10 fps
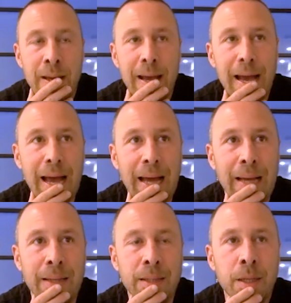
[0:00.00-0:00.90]

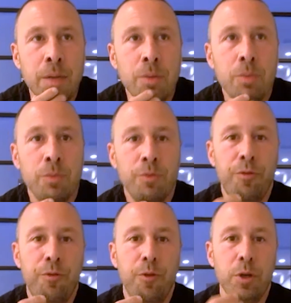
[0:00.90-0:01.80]
And
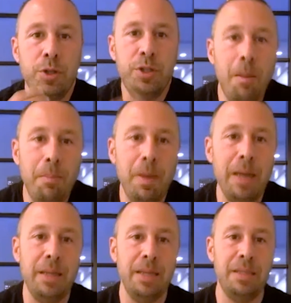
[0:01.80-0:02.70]
for
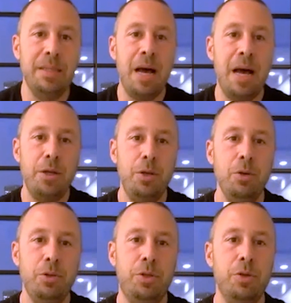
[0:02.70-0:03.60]
somebody that's not
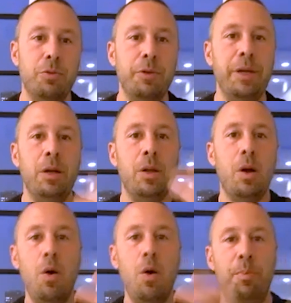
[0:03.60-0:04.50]
used to real
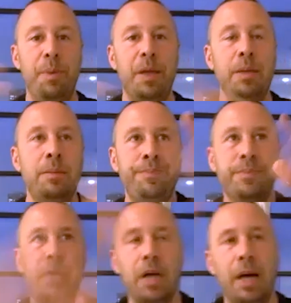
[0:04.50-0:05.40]
open
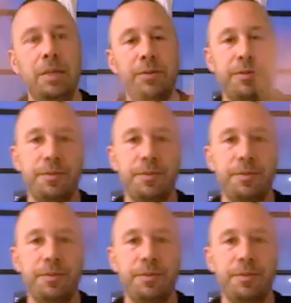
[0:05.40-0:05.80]
kind of,